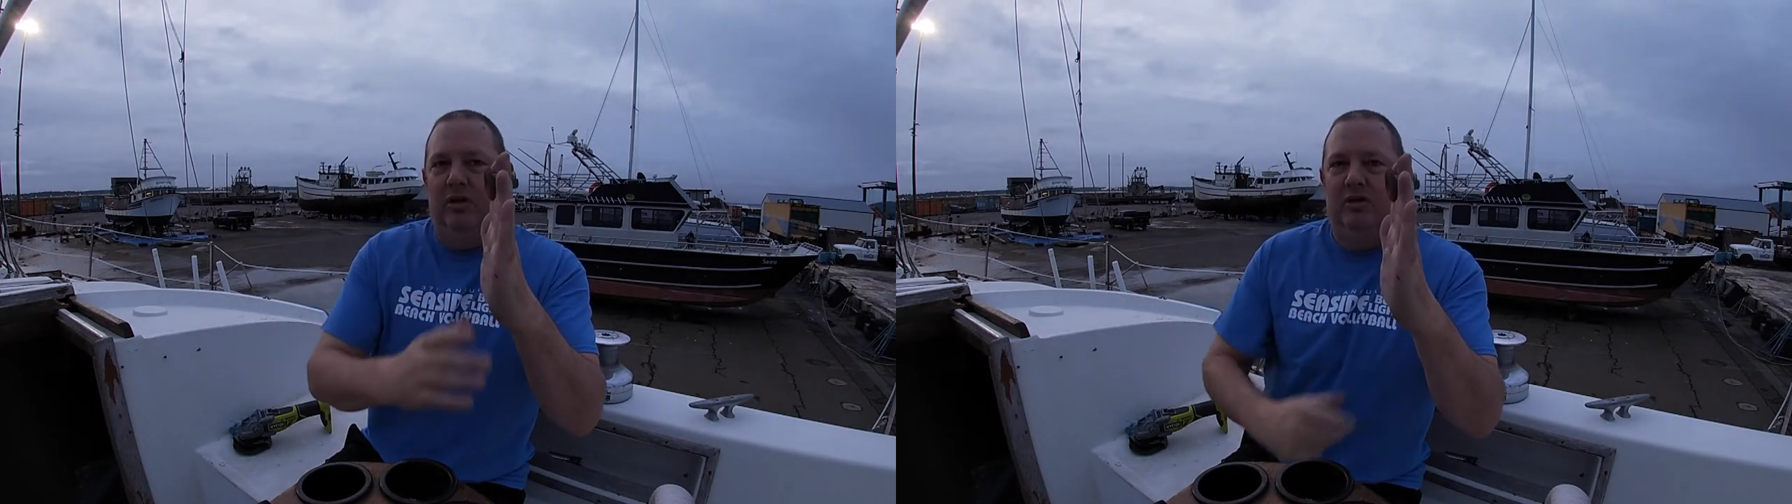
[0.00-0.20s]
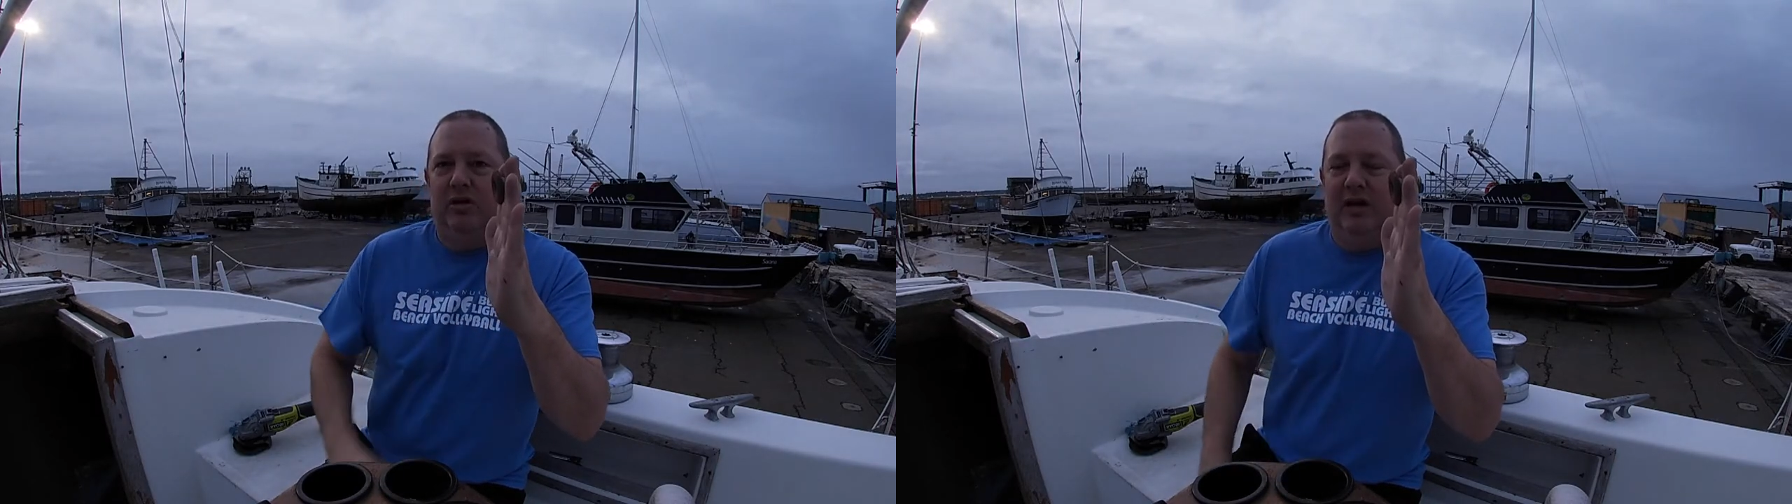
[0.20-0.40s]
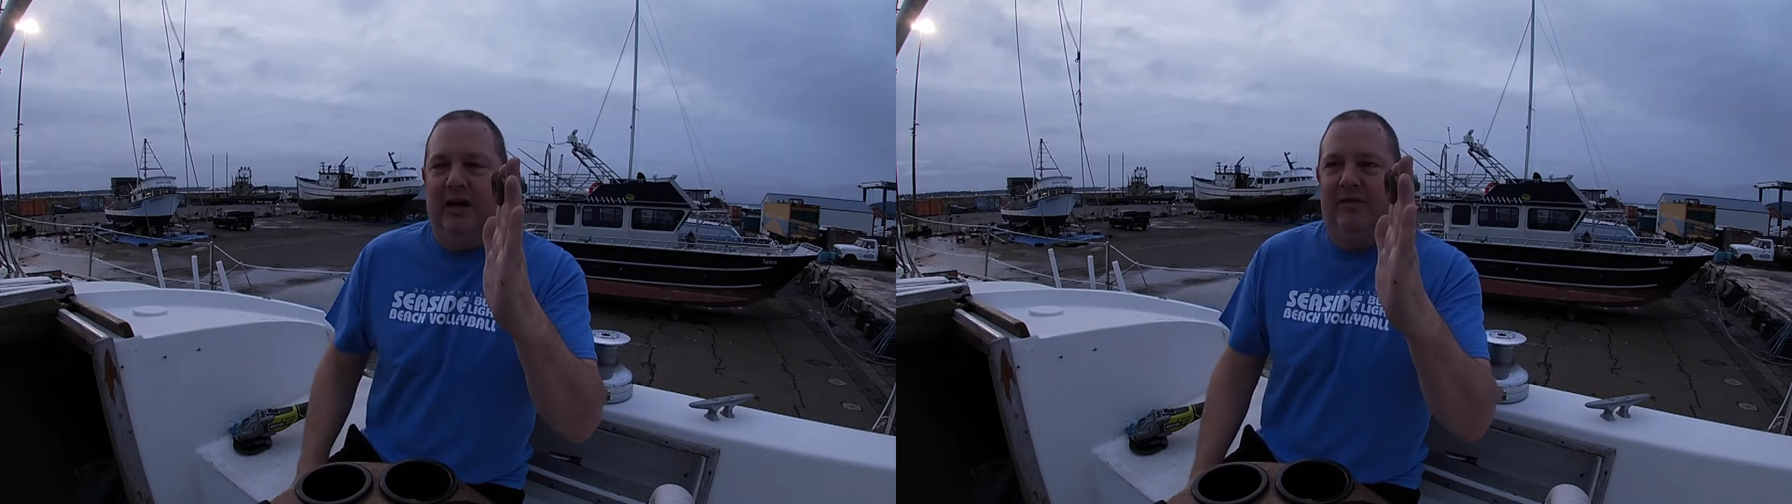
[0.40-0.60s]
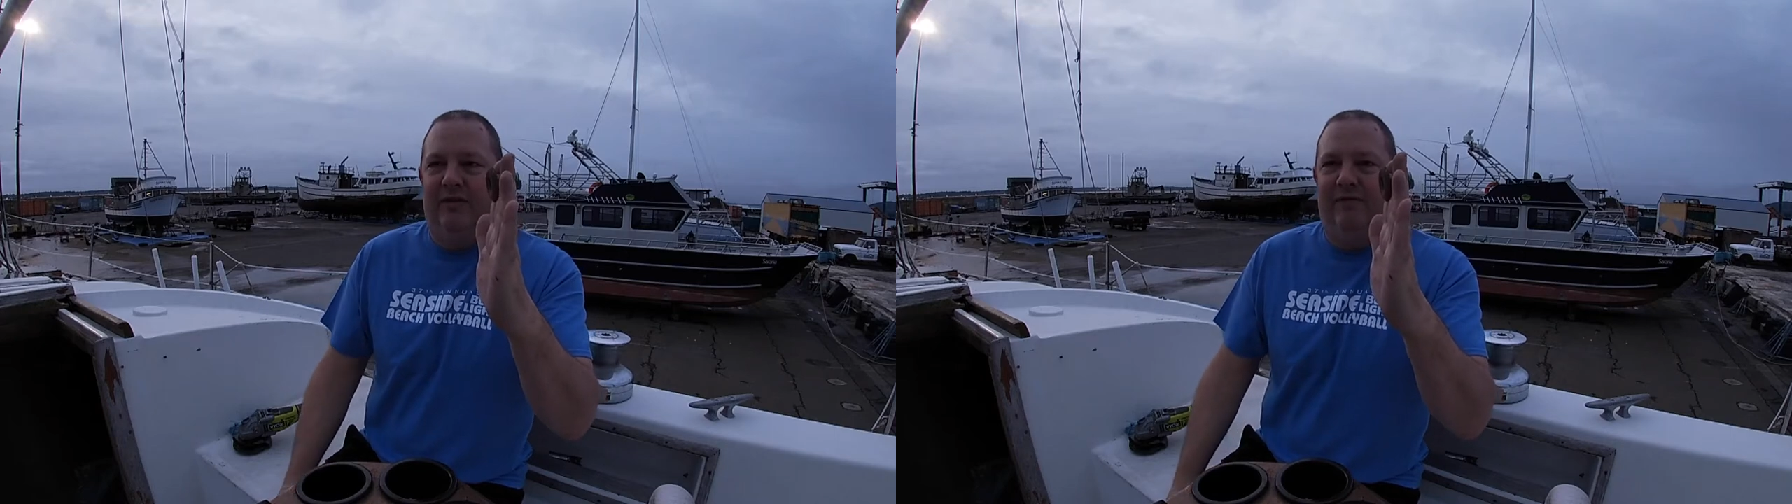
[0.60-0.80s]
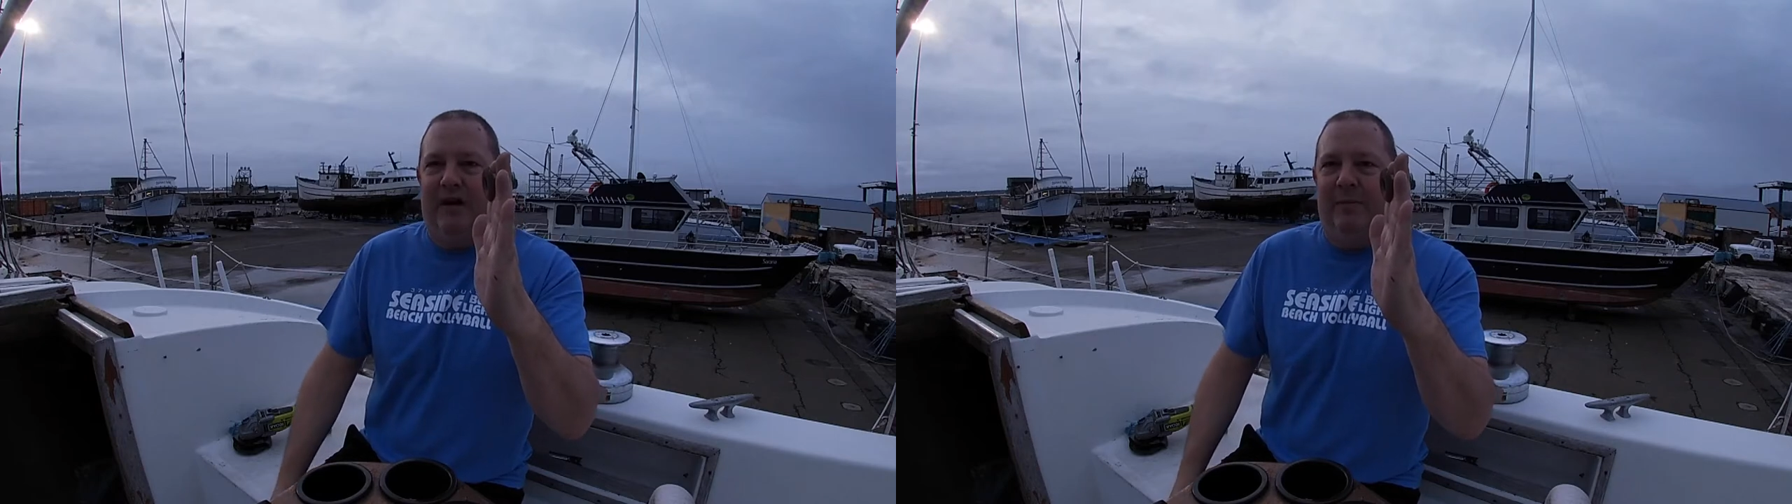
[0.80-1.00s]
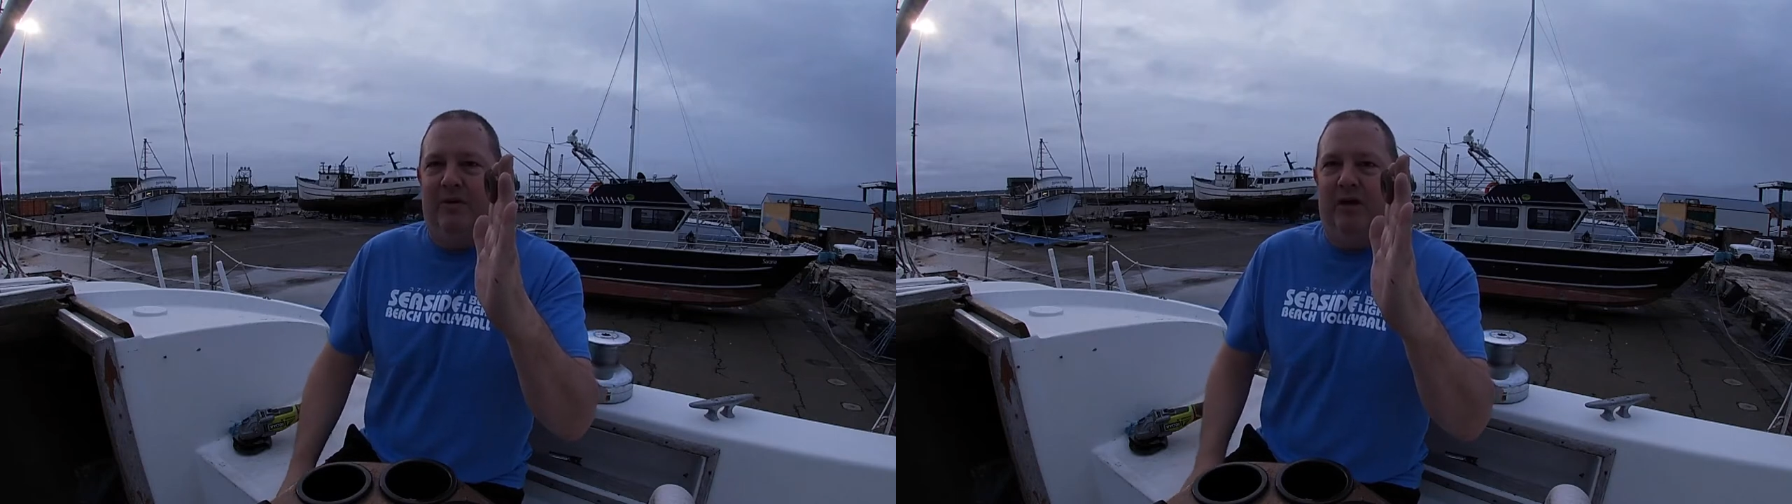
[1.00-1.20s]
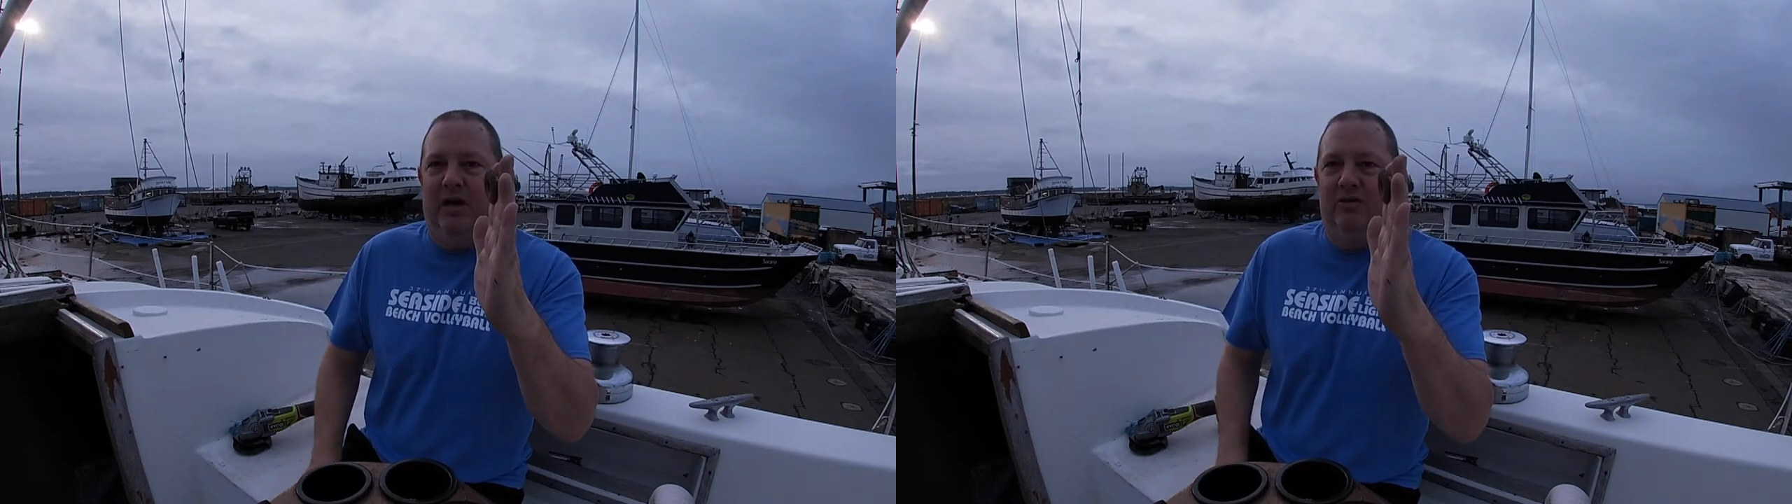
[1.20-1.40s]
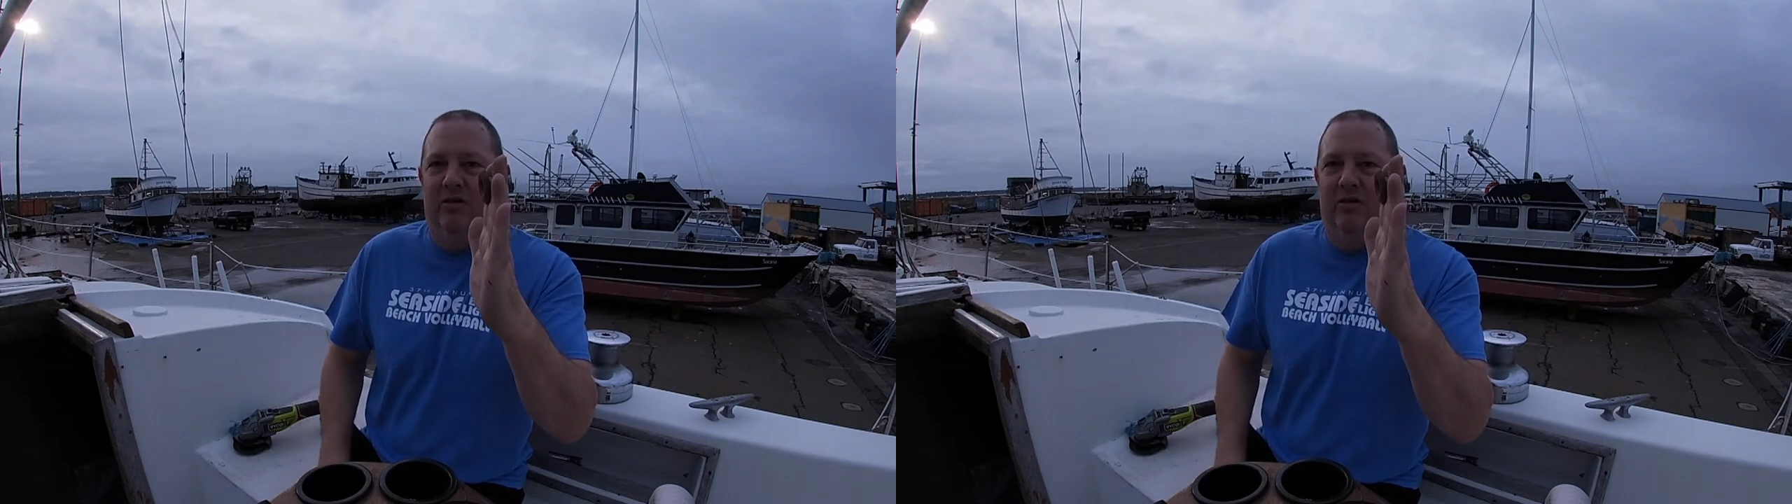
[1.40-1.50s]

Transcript: So you have to fiberglass